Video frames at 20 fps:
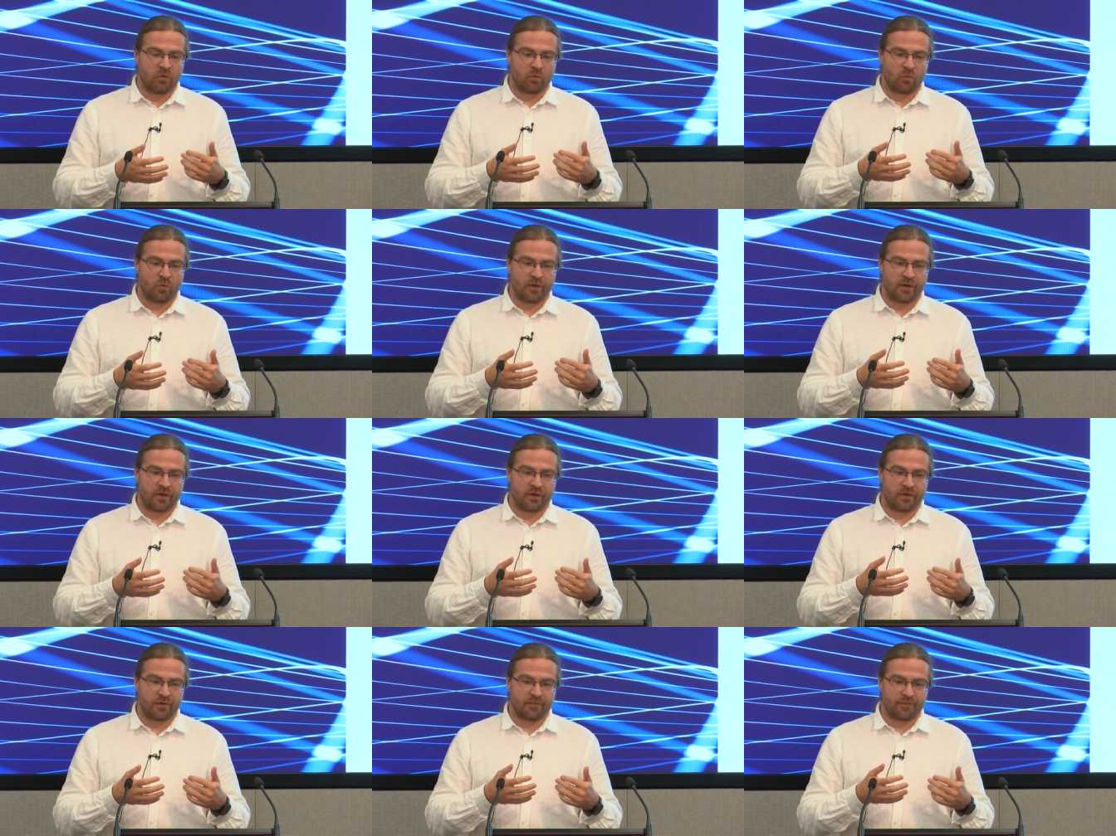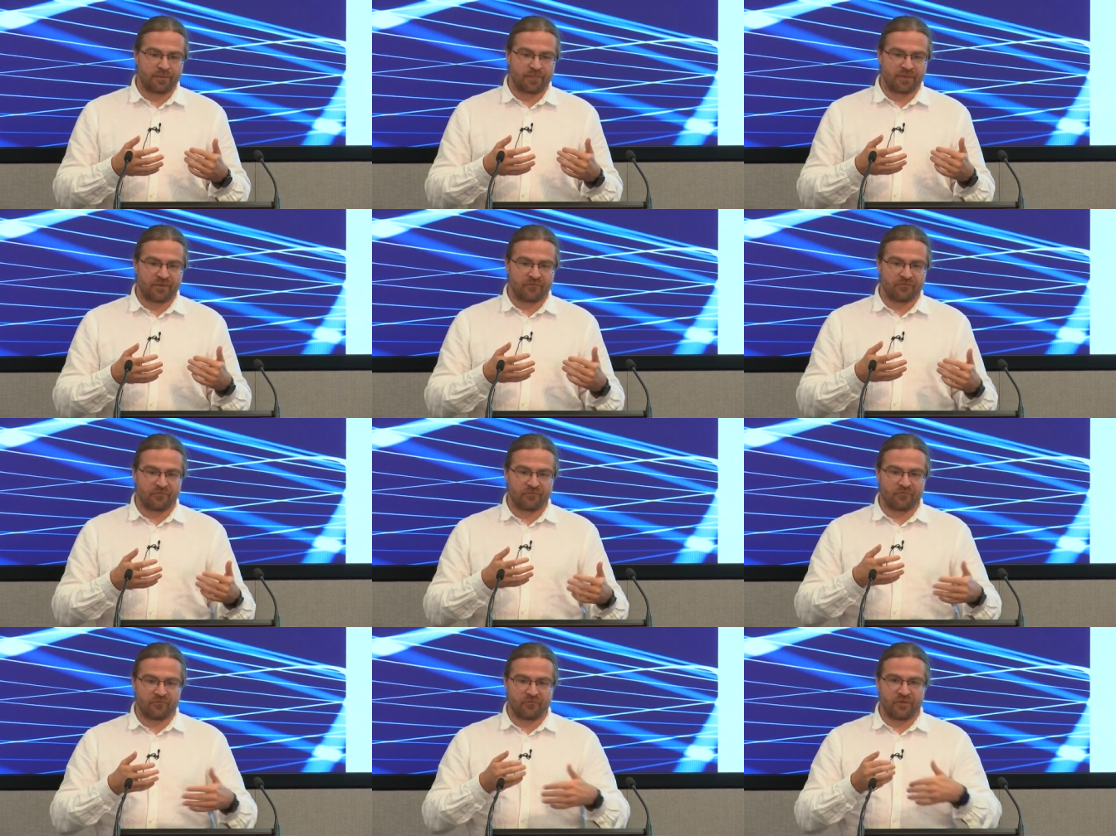where
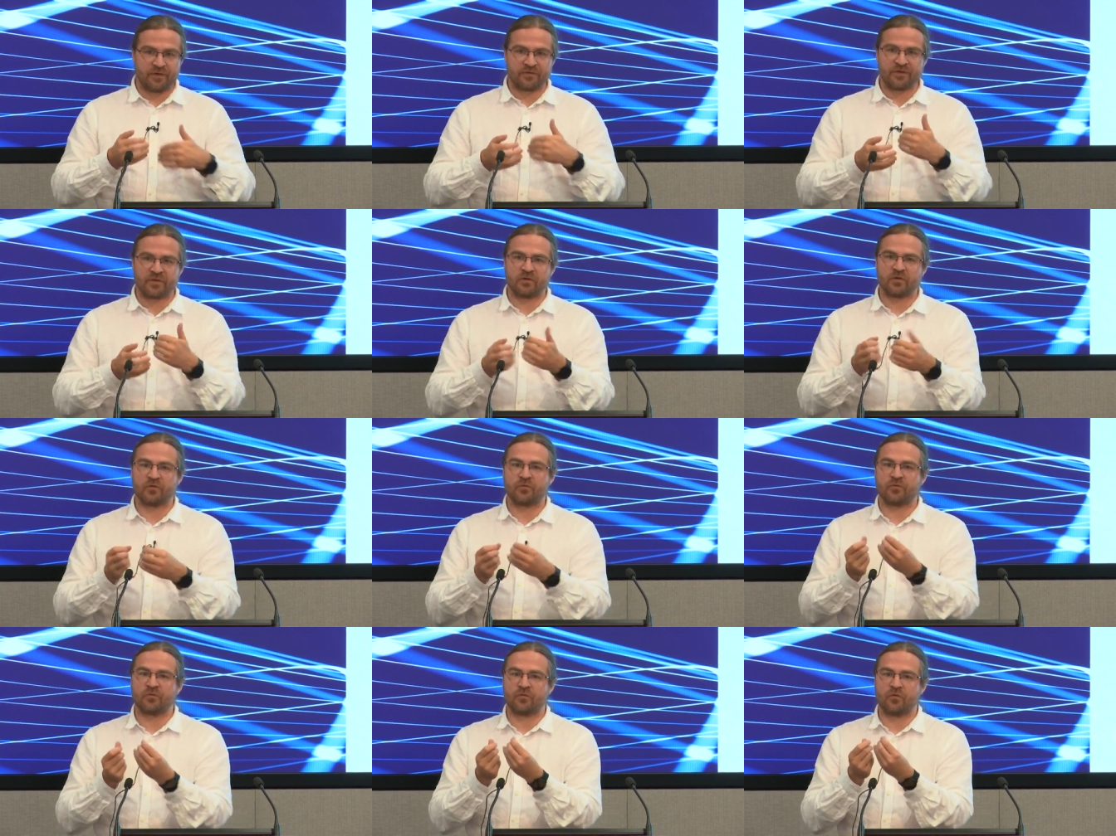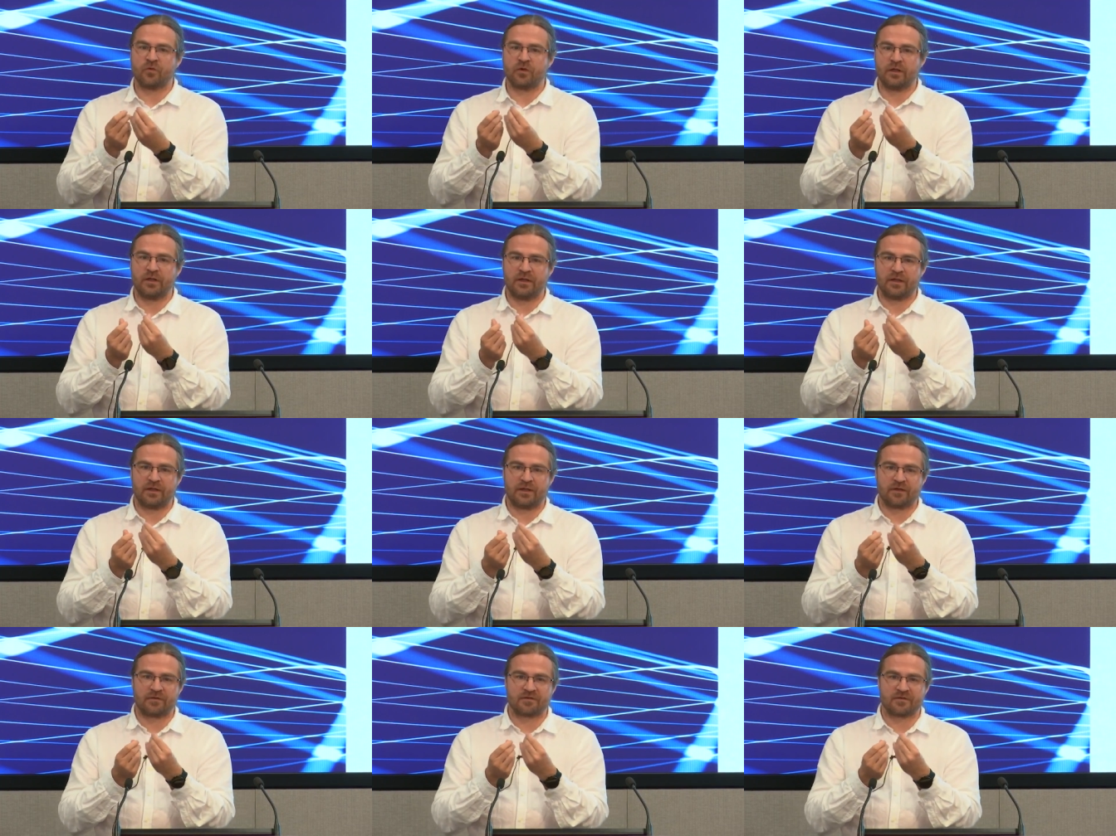things are not fully,
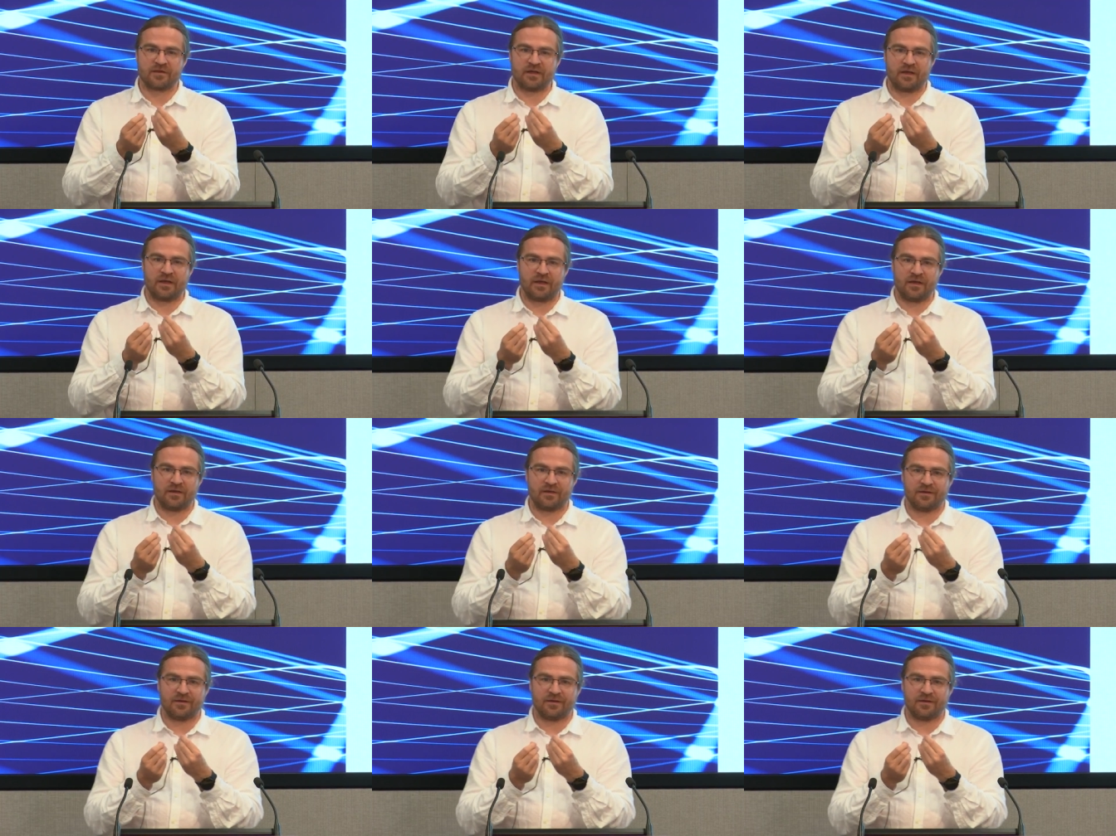let's say,